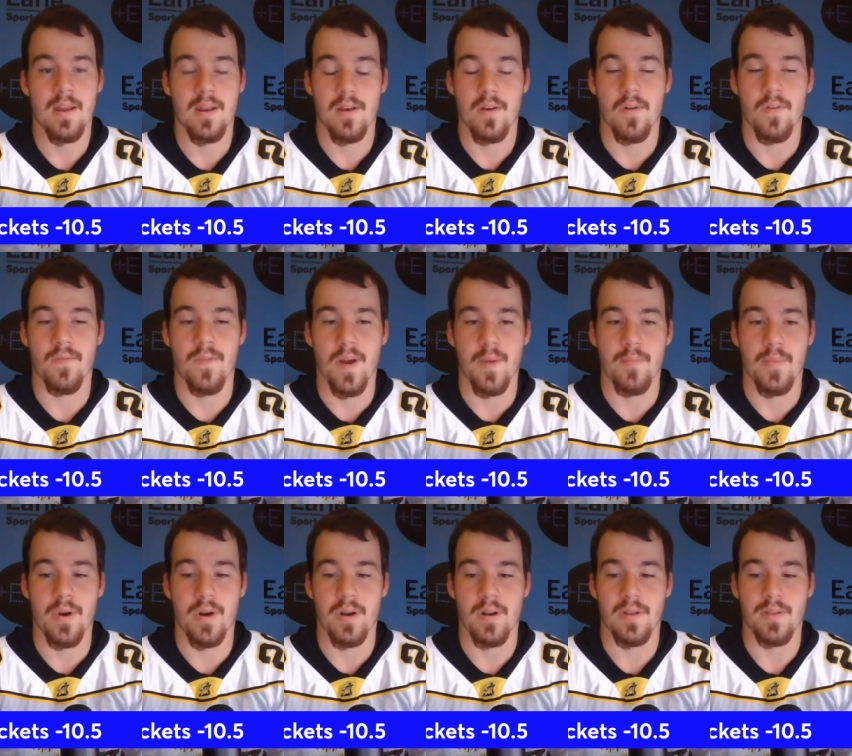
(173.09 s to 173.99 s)

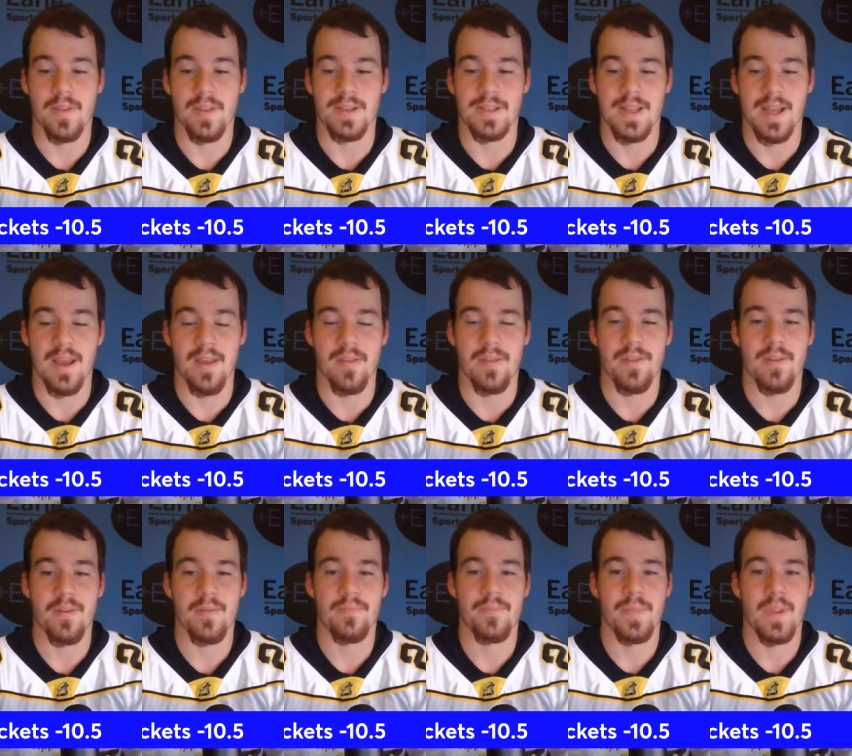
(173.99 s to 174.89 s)
November the 10th,
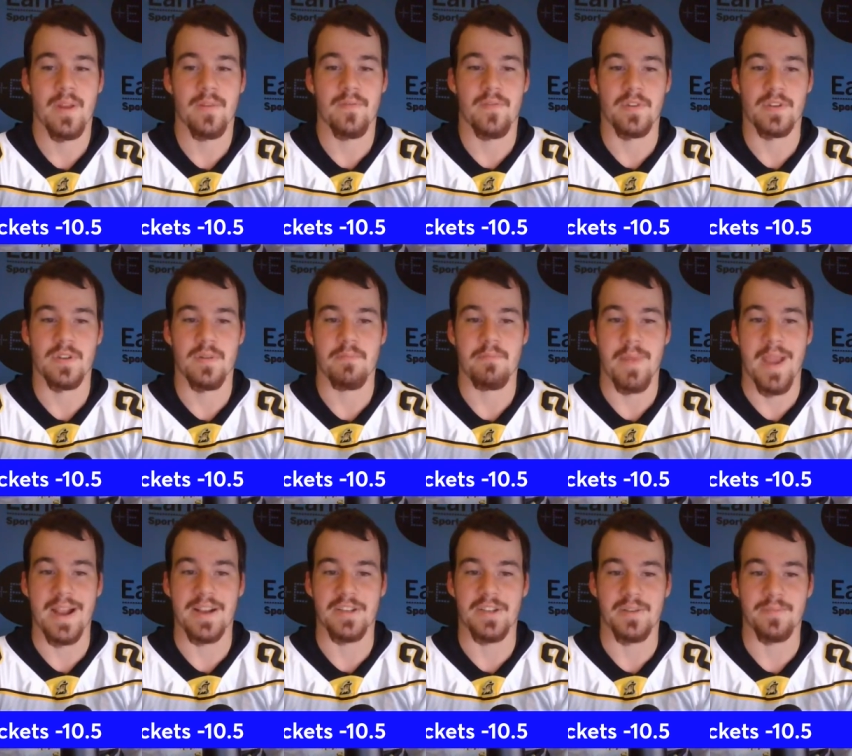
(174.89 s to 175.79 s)
for some
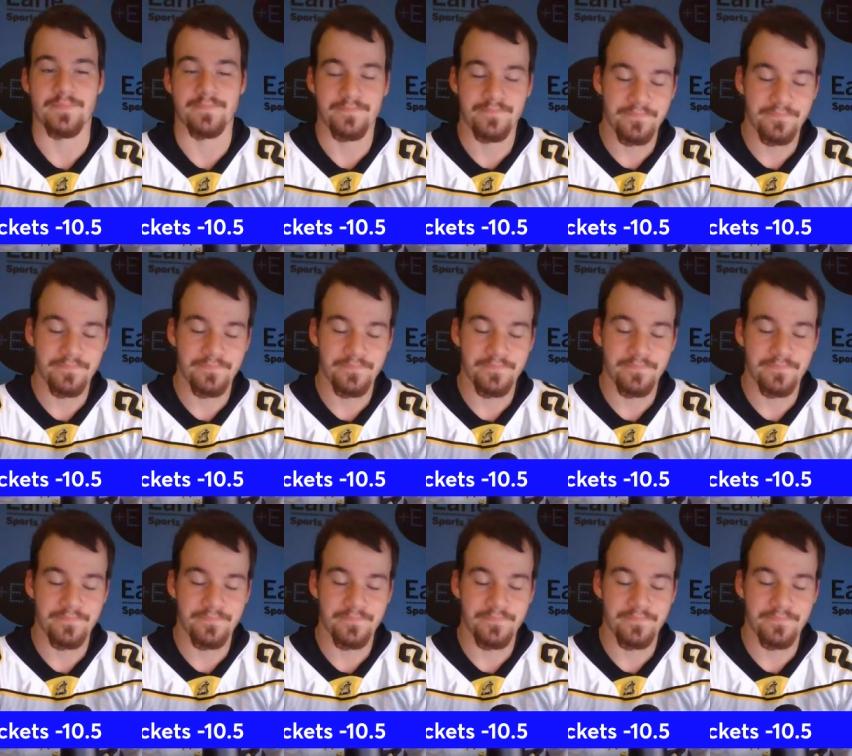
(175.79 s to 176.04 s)
action.